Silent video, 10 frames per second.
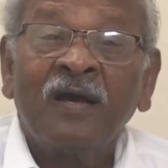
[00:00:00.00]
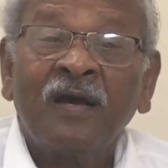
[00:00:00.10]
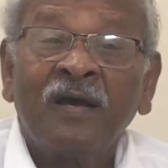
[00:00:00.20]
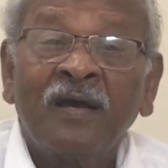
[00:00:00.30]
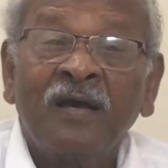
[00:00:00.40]

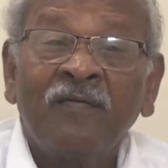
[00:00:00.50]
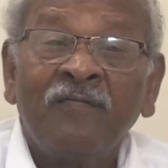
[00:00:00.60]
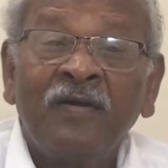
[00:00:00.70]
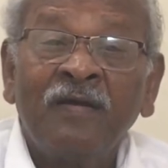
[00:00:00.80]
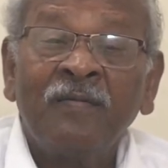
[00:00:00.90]
Uh,
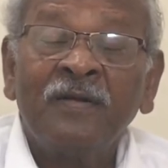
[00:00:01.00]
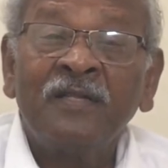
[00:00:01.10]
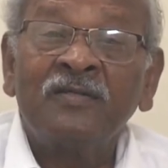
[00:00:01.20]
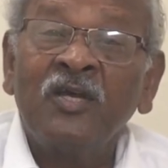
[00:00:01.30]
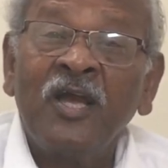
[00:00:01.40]
we, we,
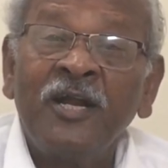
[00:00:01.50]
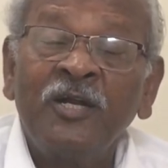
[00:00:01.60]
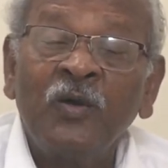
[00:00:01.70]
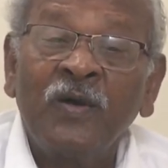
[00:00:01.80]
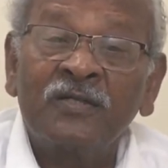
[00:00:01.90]
the
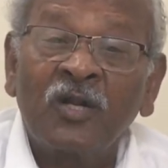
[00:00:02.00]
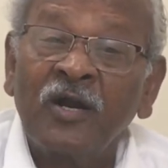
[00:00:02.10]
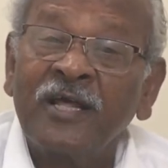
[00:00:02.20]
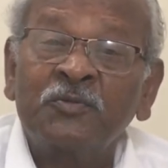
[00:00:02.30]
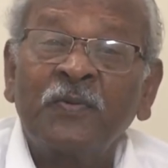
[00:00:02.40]
CITU has
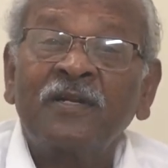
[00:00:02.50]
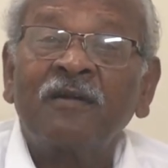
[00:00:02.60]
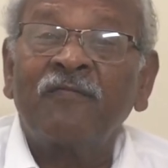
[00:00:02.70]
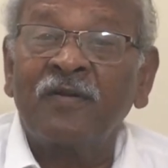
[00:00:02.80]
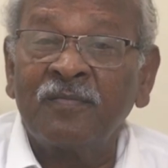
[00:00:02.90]
not
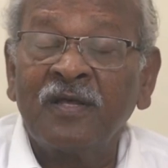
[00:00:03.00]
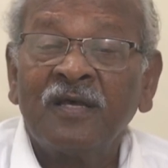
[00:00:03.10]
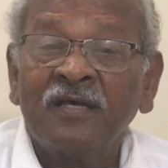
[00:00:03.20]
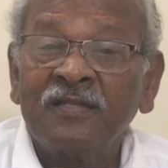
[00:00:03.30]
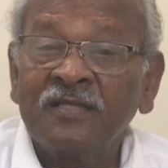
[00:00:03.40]
expected from
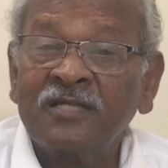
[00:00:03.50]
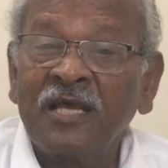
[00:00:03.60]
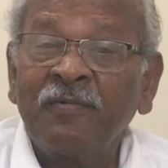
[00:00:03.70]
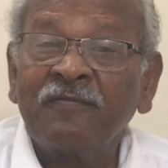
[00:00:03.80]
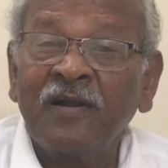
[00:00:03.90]
this
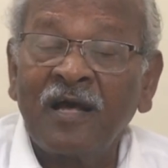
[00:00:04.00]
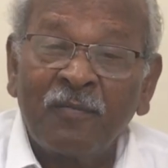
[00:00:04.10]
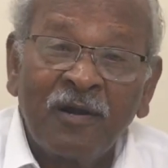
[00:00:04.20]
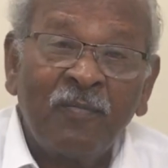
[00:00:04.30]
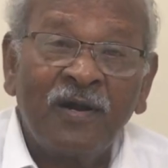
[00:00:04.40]
type of an
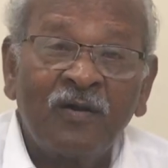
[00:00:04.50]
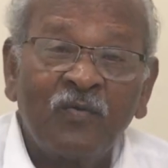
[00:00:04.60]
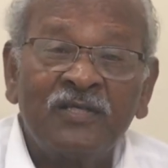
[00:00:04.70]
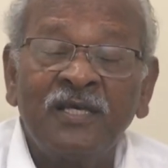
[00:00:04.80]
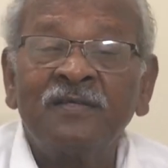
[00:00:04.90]
amendment,
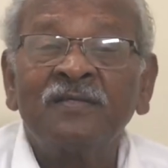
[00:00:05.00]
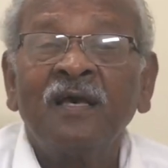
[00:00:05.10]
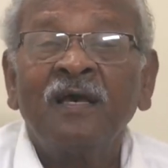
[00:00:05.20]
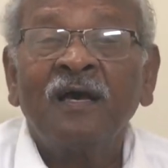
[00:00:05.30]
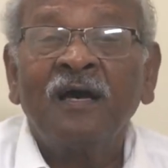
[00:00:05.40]
which is
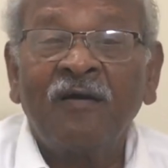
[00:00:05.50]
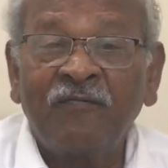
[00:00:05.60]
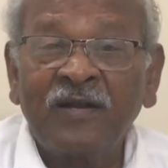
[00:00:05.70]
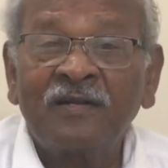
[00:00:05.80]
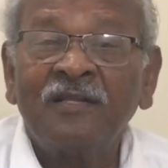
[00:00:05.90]

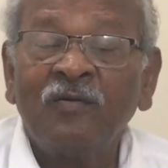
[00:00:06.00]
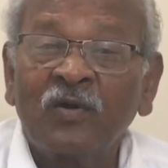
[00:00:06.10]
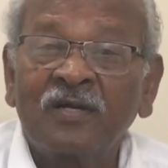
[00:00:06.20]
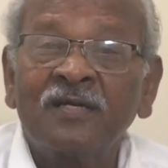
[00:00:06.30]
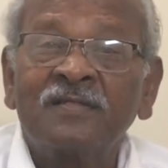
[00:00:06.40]
affect the
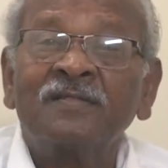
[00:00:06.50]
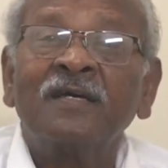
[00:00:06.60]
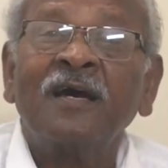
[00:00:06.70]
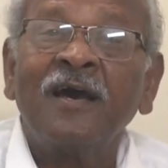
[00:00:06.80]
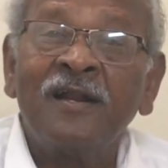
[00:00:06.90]
workers'
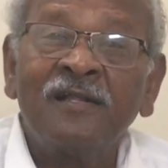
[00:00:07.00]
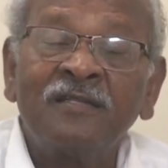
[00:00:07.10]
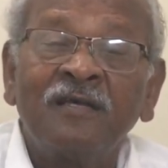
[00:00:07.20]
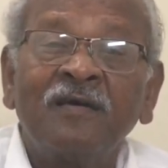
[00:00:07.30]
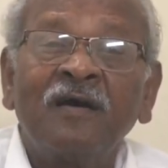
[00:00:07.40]

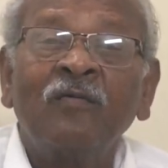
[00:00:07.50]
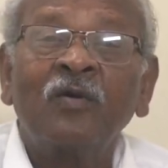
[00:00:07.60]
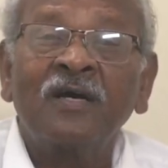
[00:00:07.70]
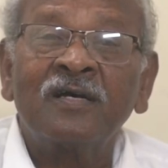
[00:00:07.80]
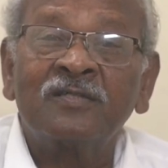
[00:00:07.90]
health,
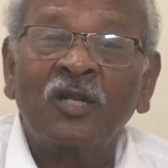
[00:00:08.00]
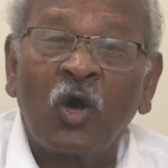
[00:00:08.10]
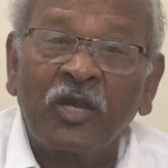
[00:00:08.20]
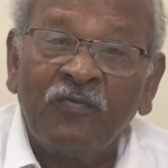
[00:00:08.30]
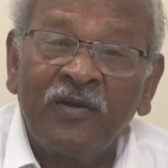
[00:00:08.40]
workers'
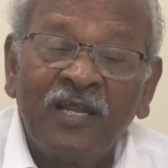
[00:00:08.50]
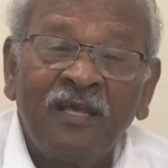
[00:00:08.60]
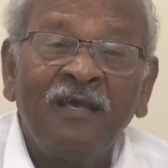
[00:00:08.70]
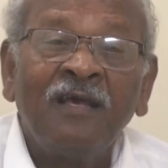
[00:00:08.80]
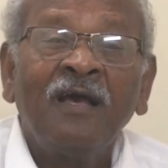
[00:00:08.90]

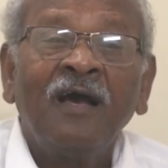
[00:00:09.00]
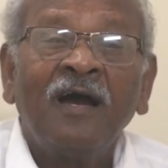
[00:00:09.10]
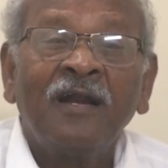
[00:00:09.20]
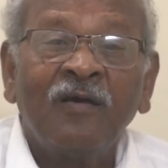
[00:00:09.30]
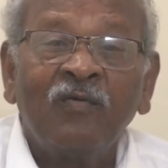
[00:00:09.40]
longevity,
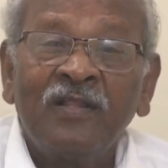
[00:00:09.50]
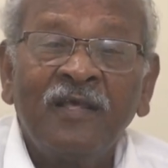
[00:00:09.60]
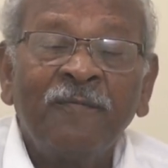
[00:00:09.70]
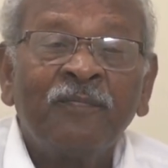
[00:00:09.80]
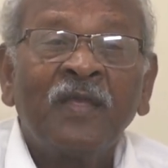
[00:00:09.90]
and
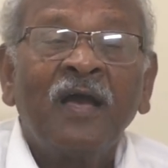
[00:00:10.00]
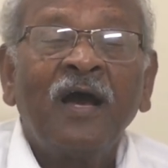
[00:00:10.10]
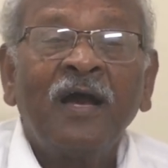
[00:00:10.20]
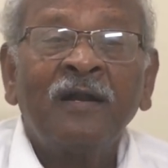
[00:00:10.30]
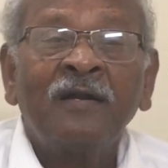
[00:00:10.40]
everything.
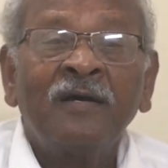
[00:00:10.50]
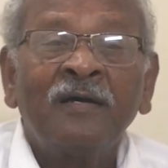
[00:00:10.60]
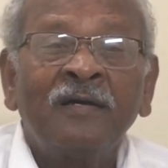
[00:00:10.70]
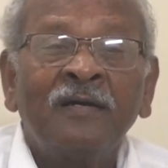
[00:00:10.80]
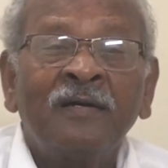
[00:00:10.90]
And
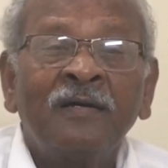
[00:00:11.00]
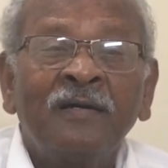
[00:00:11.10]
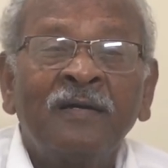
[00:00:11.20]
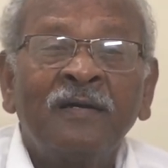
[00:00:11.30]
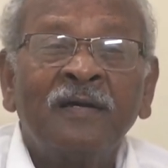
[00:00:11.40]

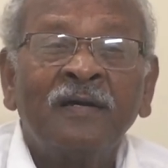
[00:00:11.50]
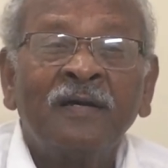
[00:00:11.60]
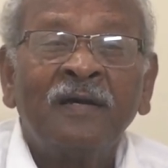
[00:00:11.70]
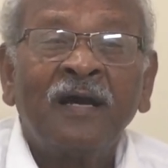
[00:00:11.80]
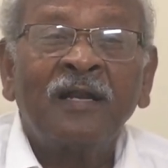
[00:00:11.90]

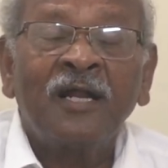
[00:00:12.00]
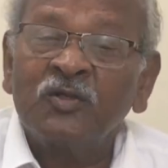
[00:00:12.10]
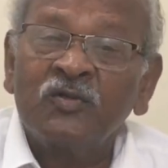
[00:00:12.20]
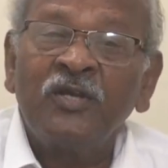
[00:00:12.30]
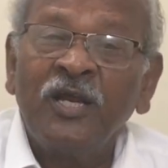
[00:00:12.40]
and
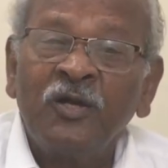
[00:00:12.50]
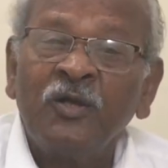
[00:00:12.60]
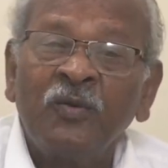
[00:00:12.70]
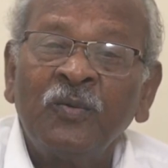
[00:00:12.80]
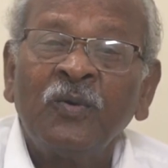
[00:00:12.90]
also
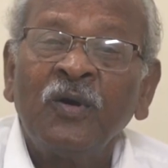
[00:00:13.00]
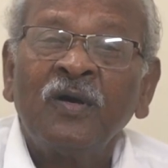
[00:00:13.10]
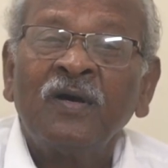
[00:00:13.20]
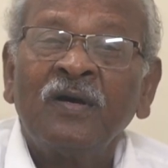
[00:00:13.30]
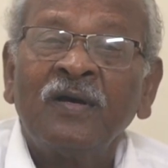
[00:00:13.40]
CITU
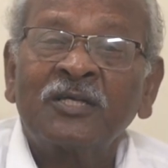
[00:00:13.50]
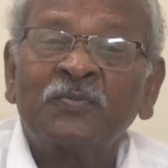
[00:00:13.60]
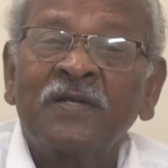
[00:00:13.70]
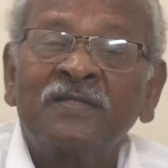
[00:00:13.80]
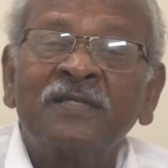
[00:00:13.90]

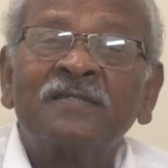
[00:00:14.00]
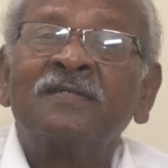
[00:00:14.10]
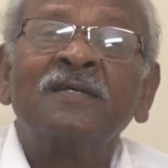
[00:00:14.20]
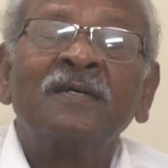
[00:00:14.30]
expressed its